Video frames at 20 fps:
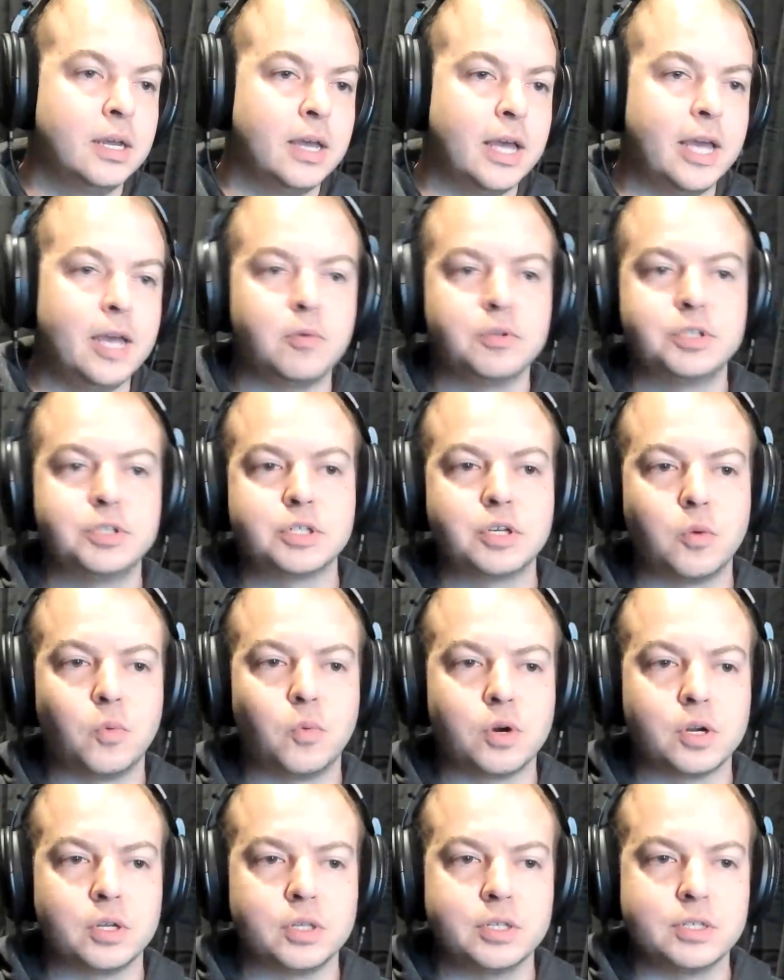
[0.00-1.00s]
"Hey, we're just gonna
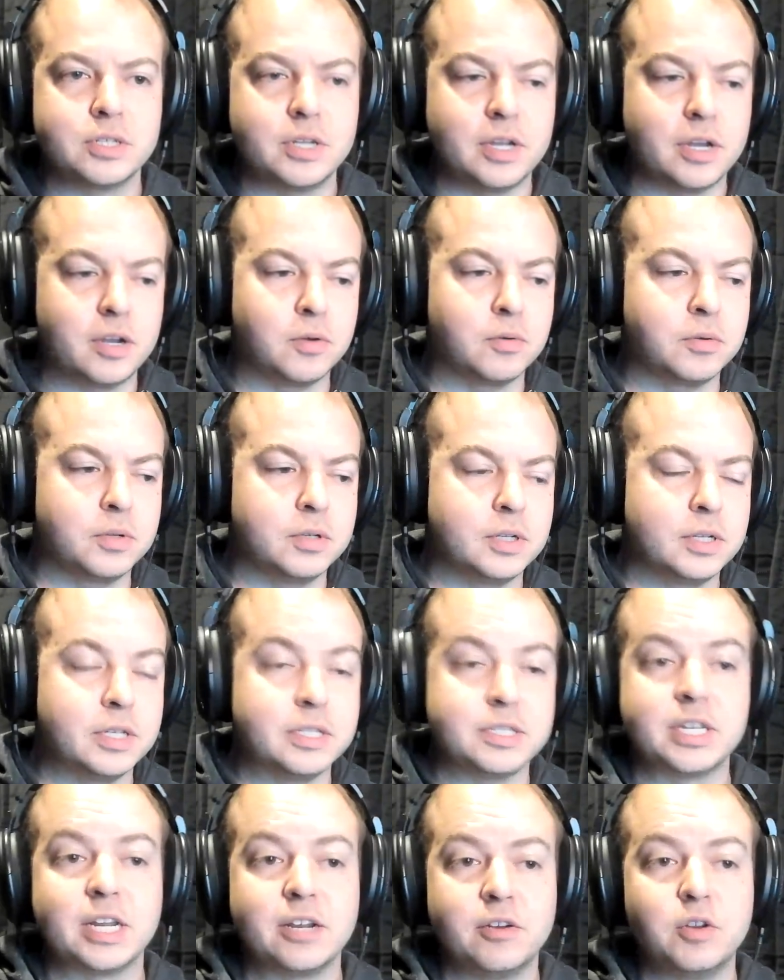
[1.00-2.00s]
work on this now,"
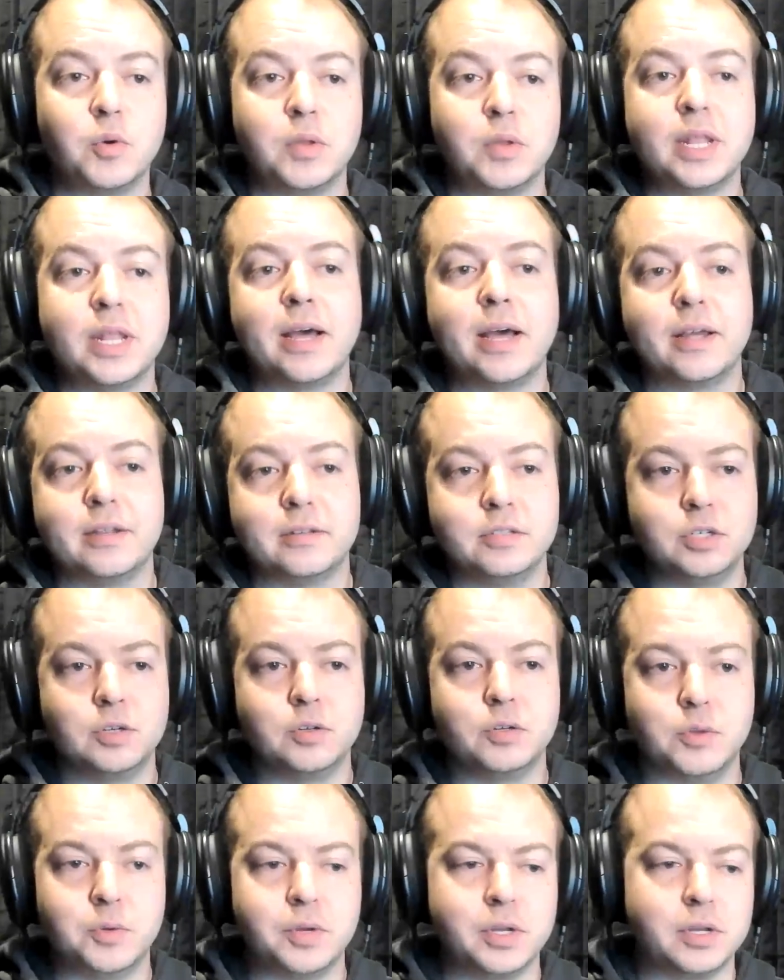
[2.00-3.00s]
instead of doing that,
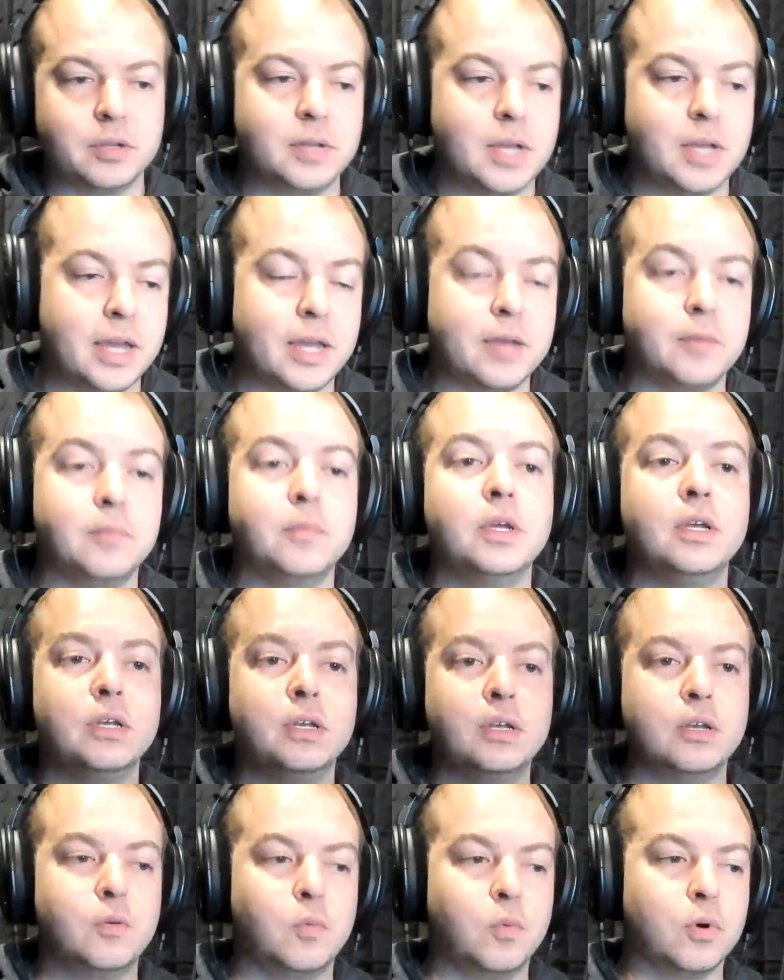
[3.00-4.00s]
doing, "Hey,
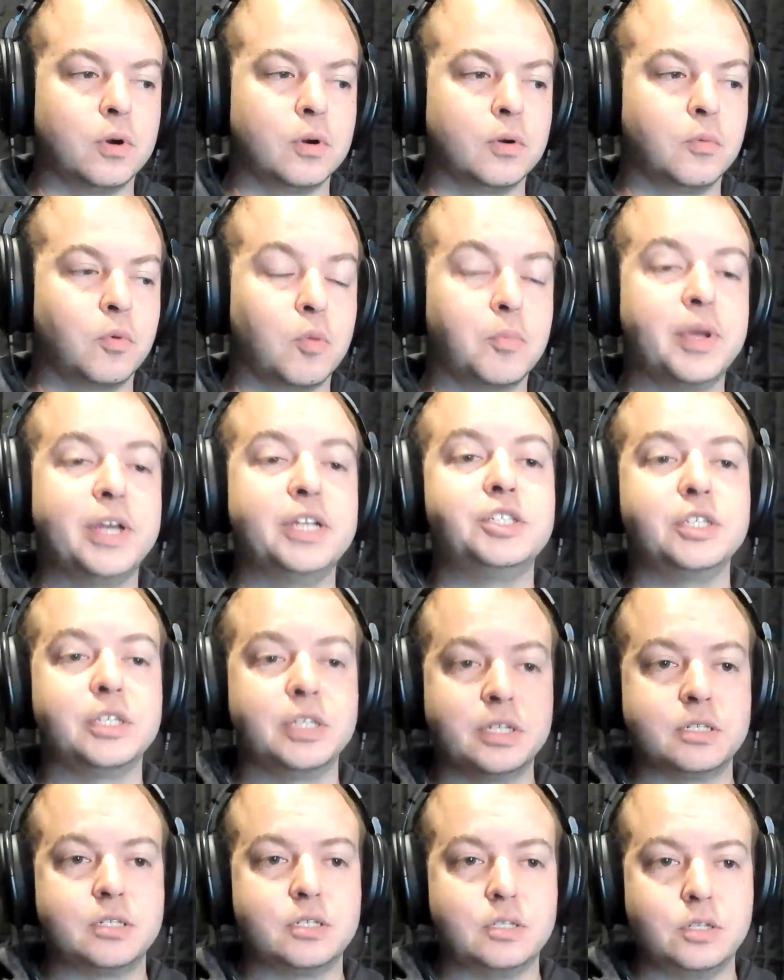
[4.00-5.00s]
we're pitching
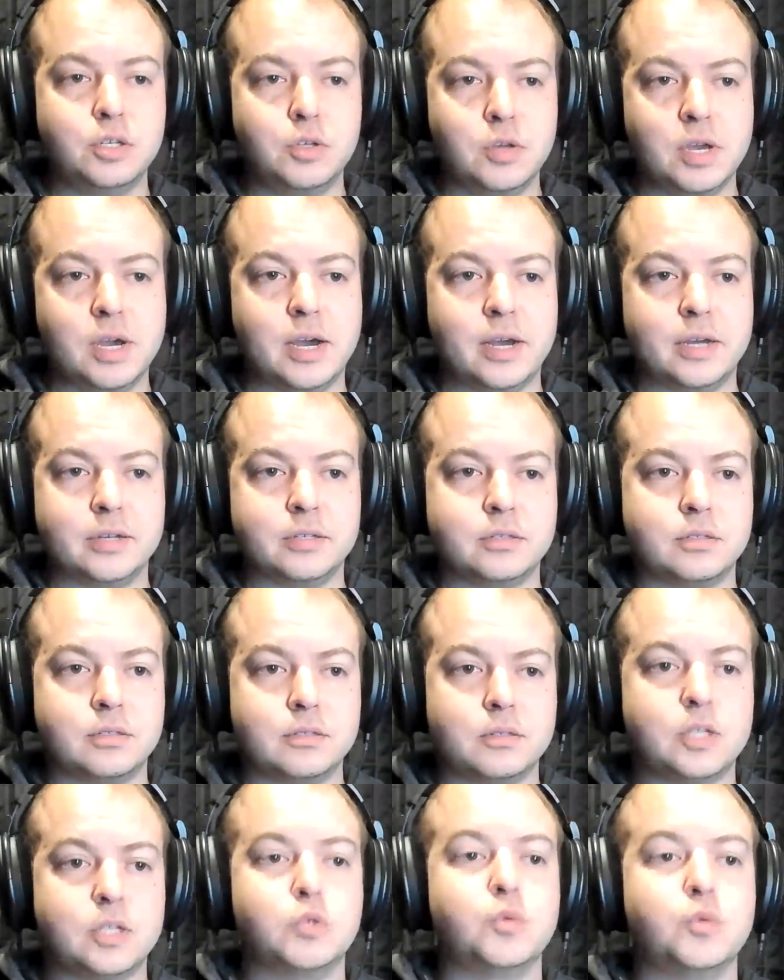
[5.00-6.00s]
this to you
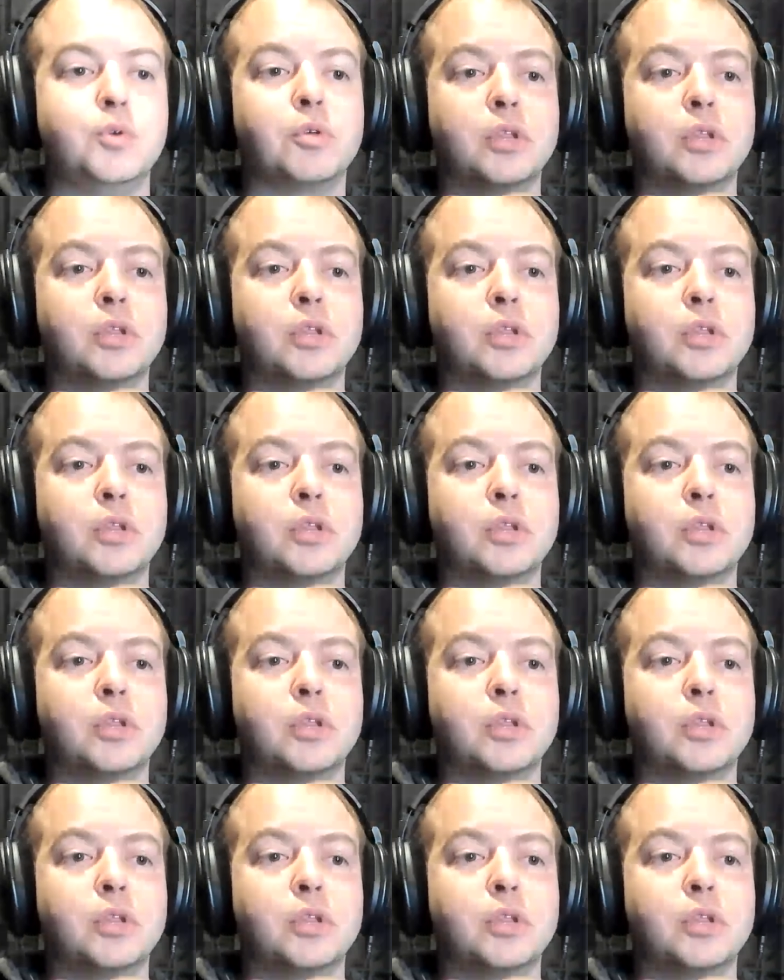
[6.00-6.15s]
guys because we